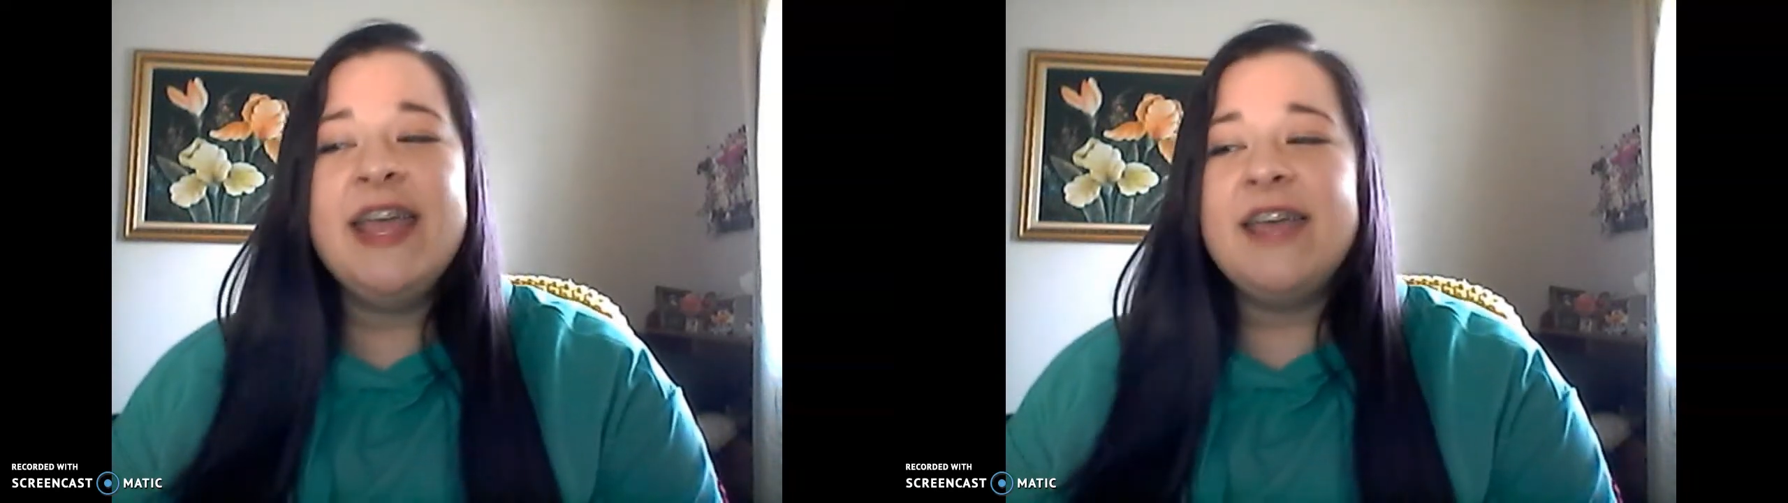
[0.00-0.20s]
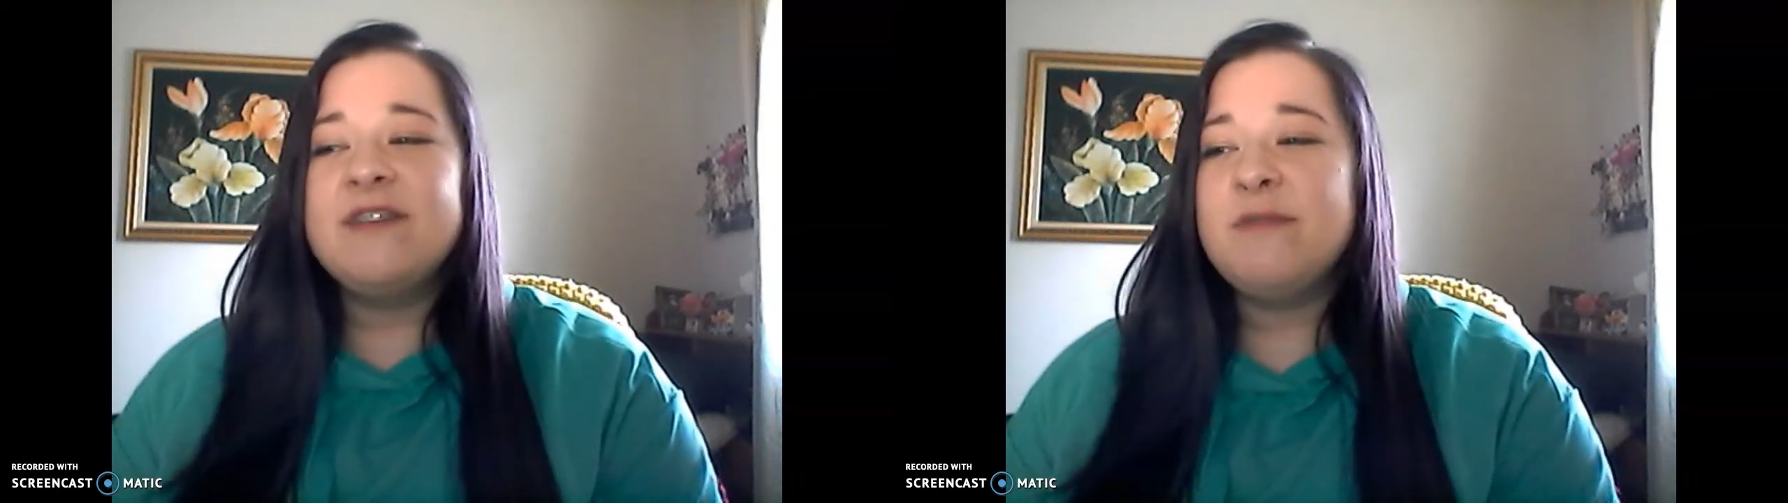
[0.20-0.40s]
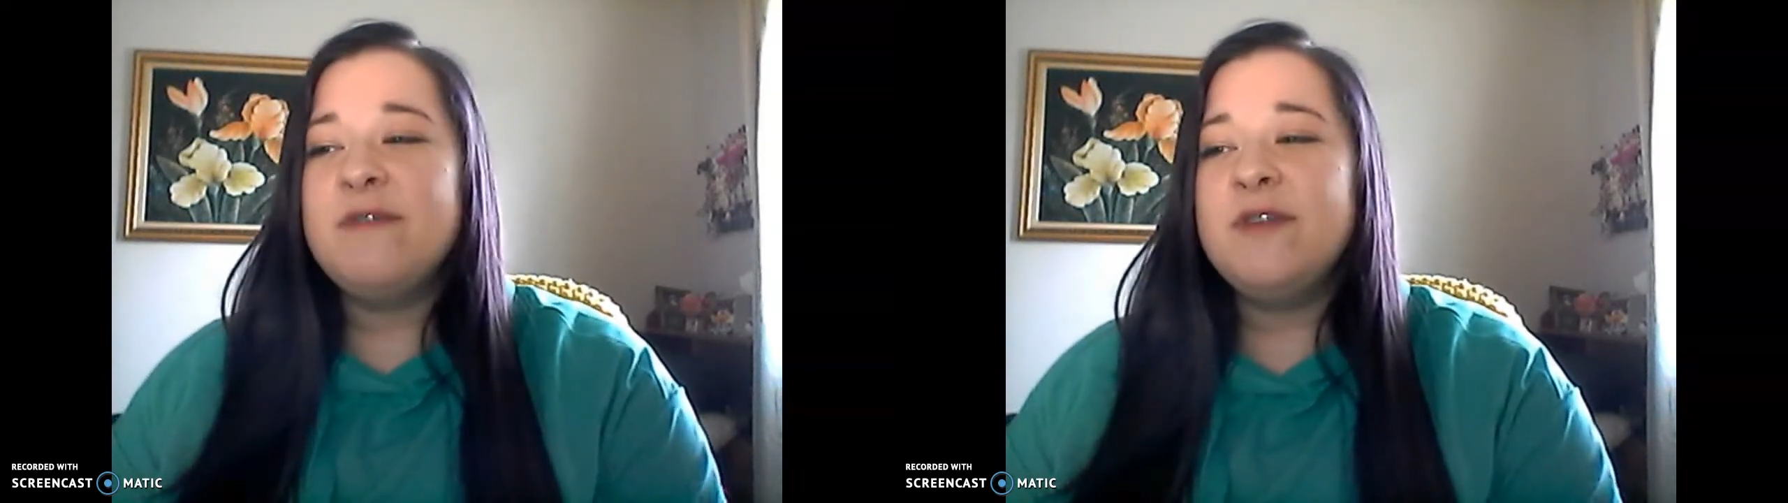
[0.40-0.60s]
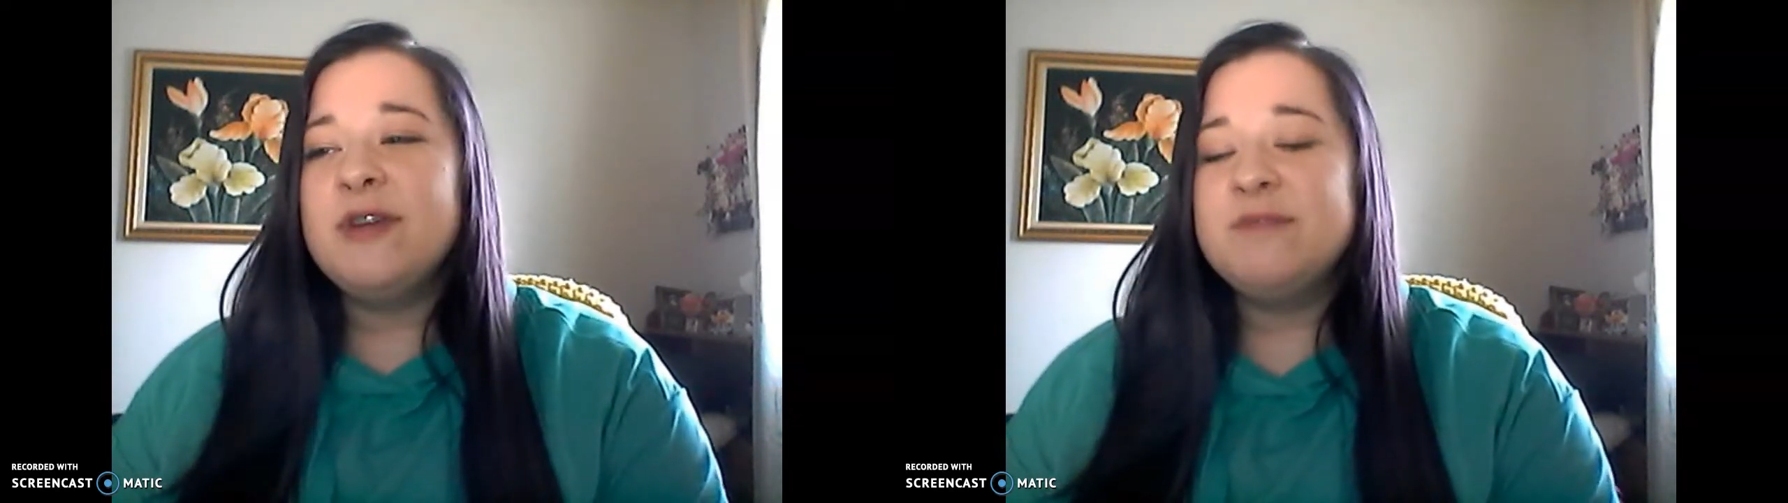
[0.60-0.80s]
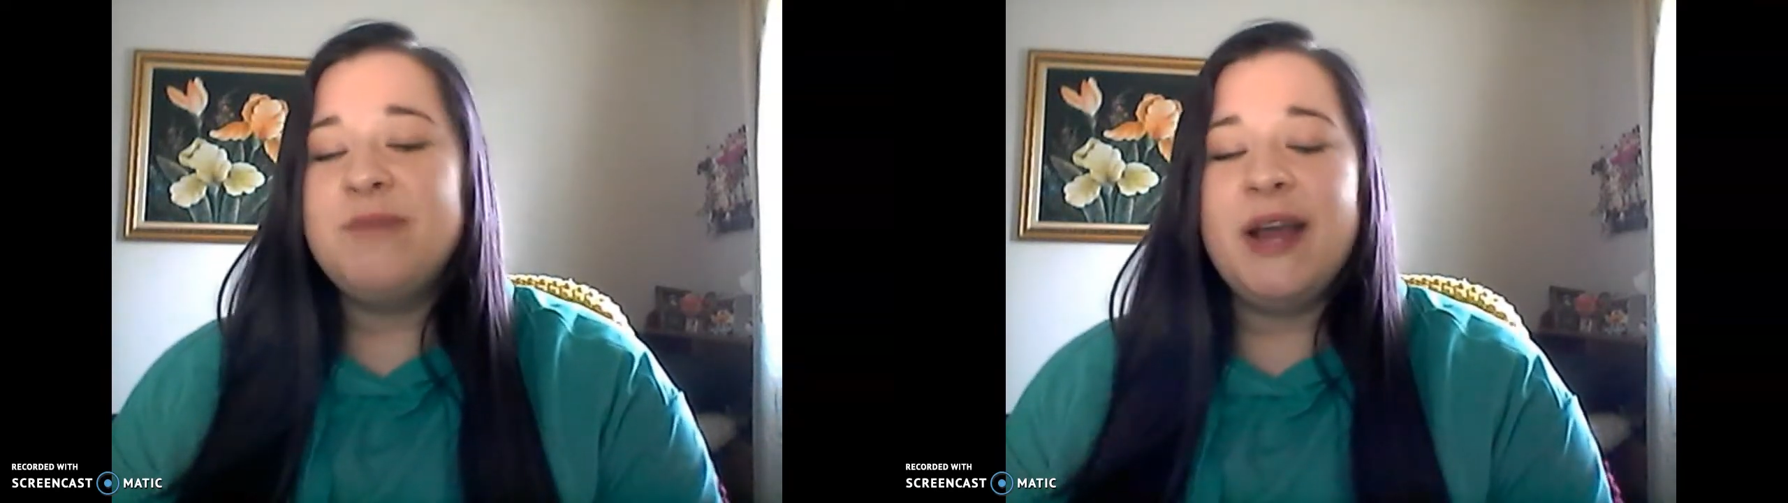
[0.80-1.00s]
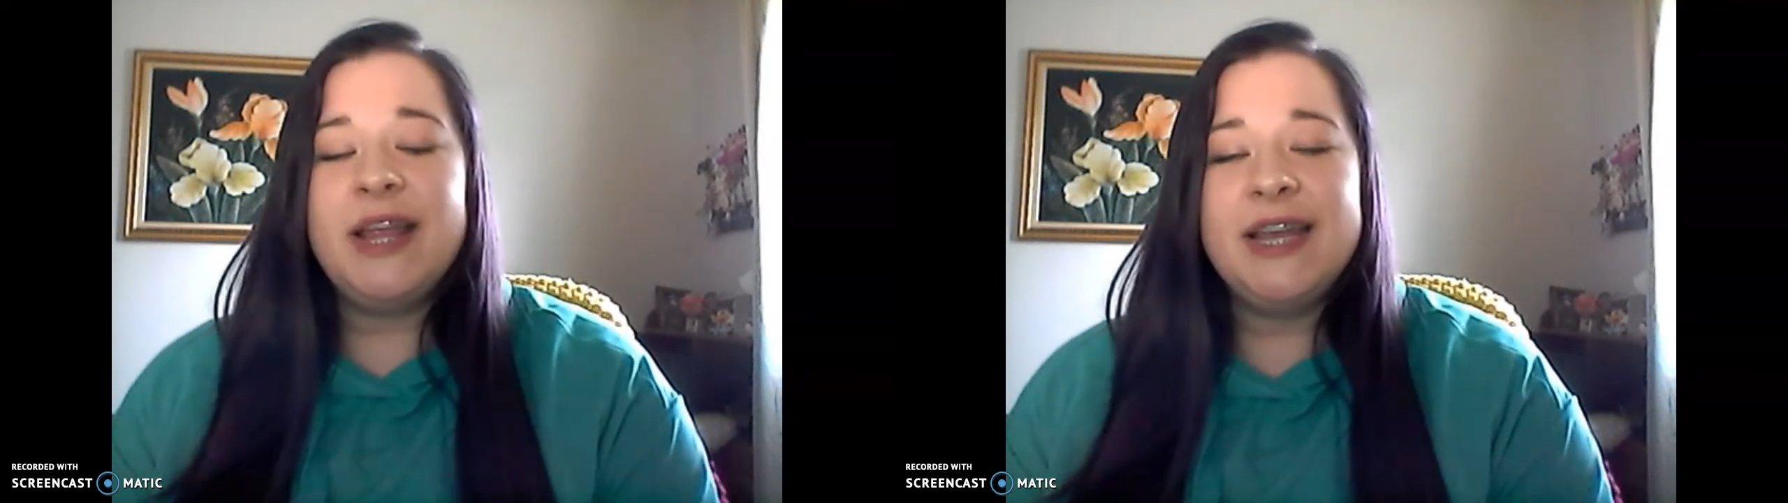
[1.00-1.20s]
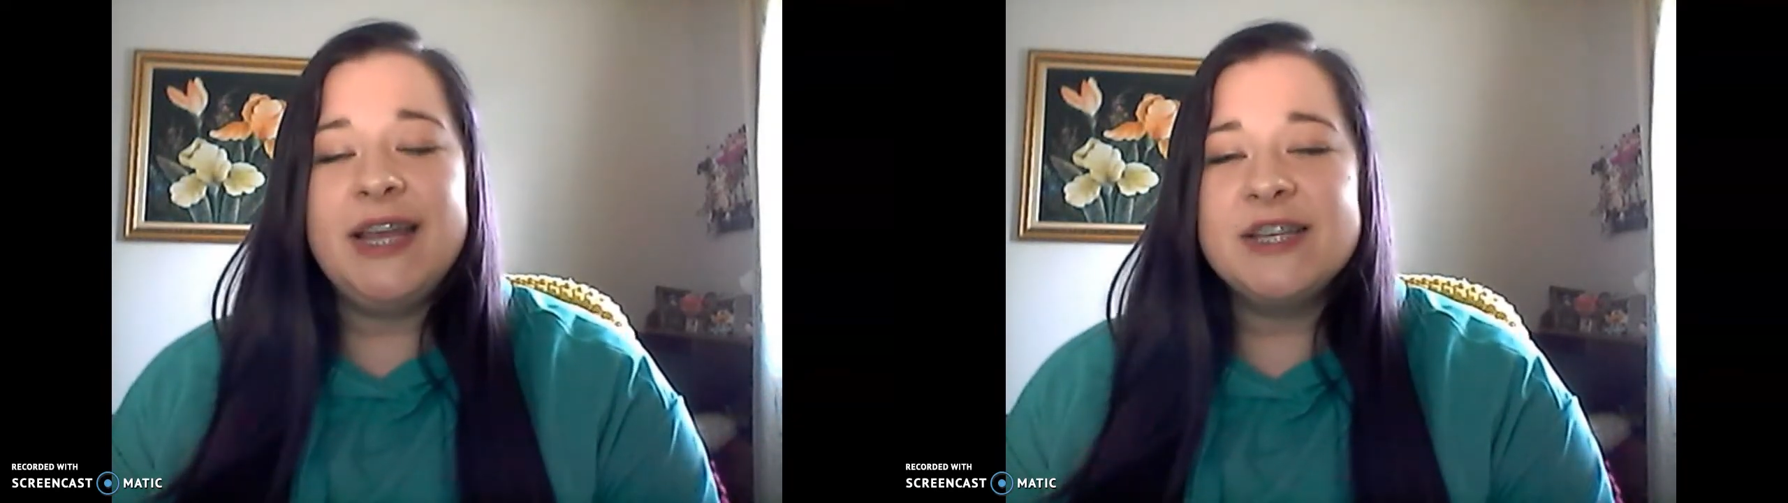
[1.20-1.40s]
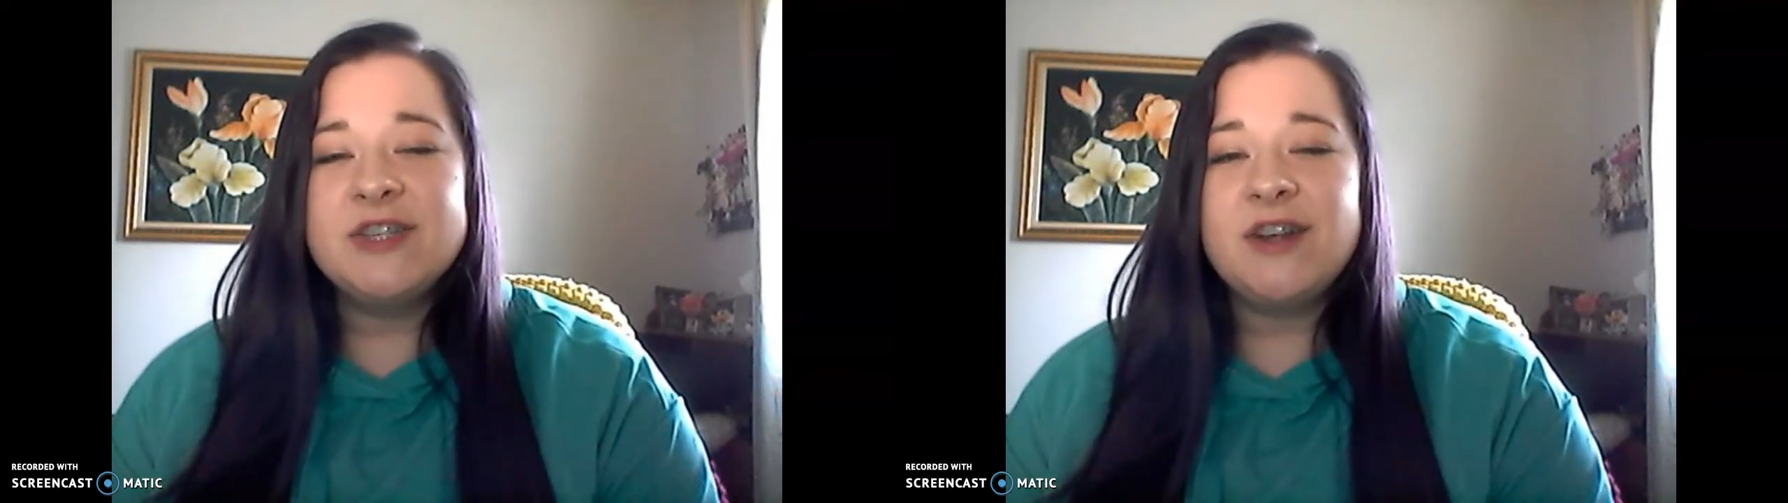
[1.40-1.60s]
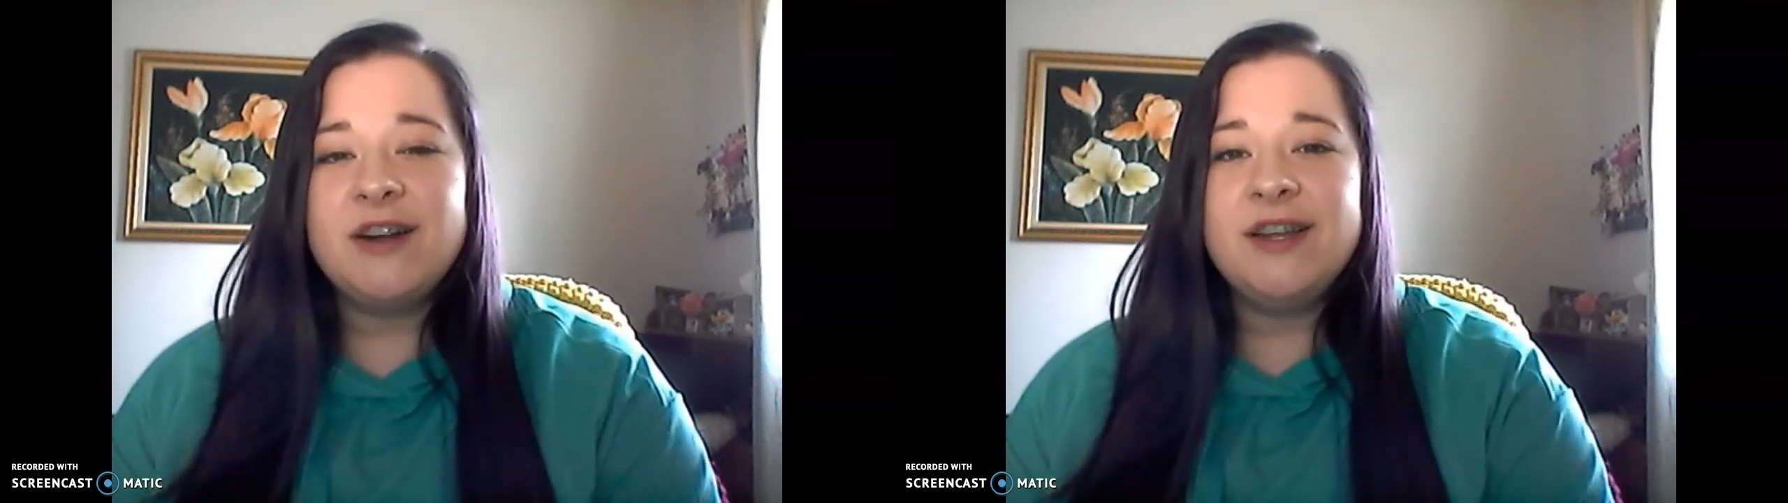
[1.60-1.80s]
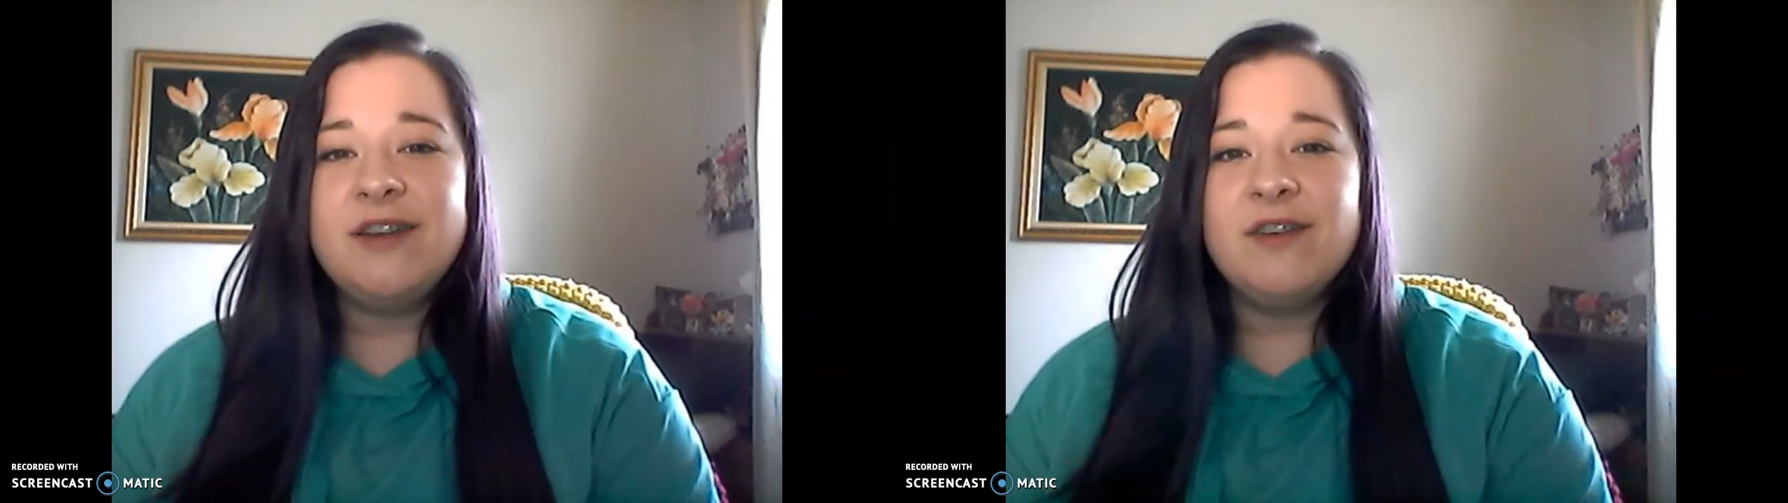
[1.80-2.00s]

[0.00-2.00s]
If some of you are just barely getting started